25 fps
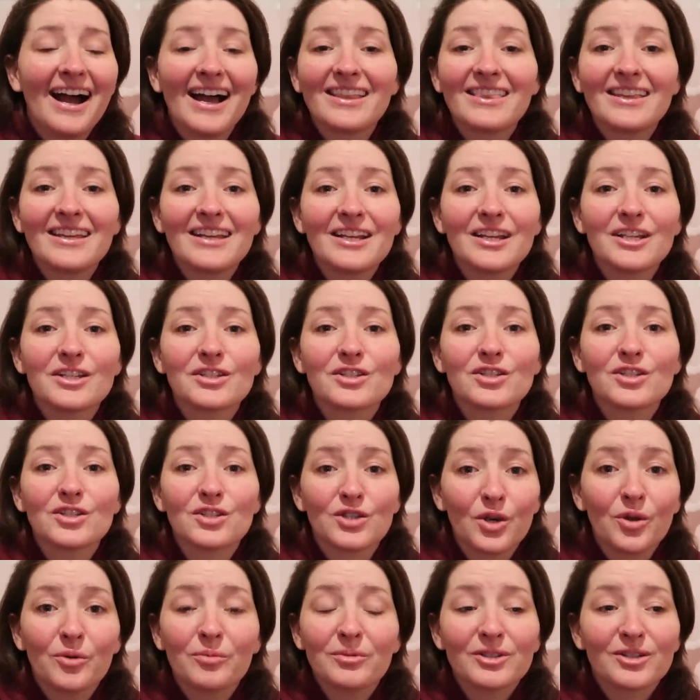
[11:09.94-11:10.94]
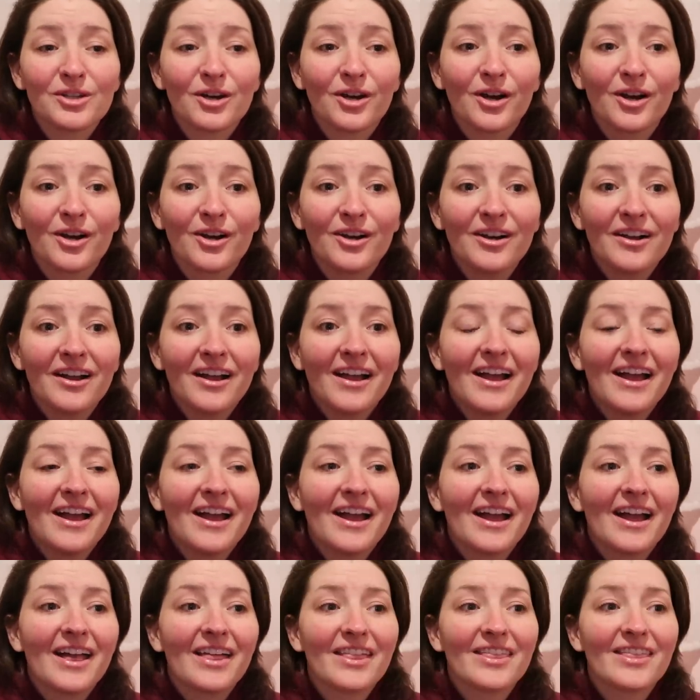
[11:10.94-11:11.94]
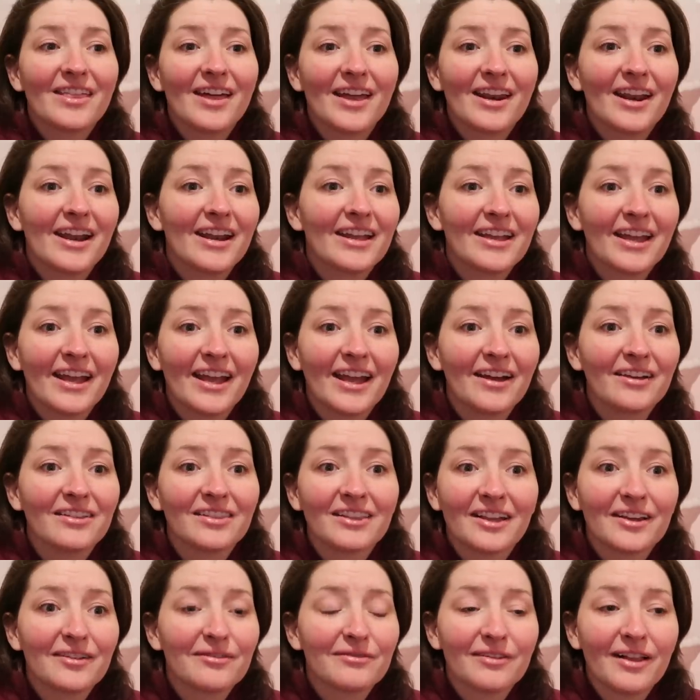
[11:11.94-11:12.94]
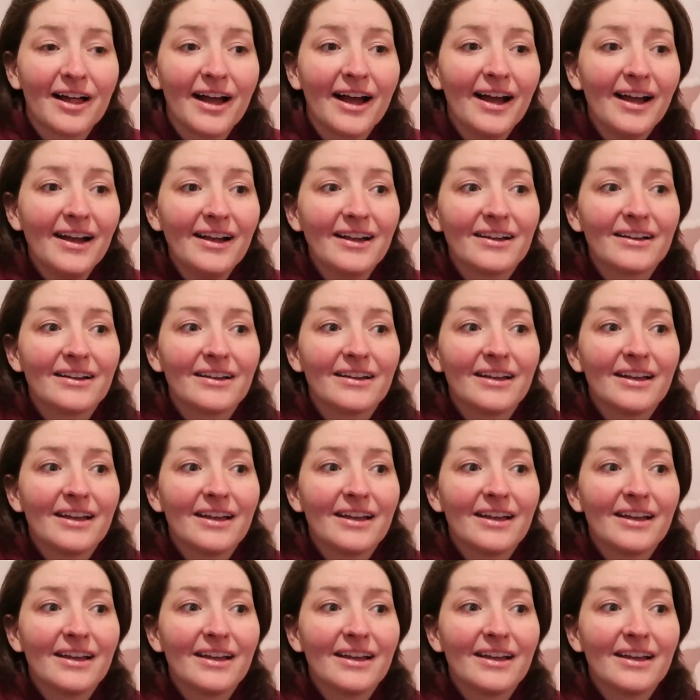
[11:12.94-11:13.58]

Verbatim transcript: I think it is so bizarre that I can't lay flat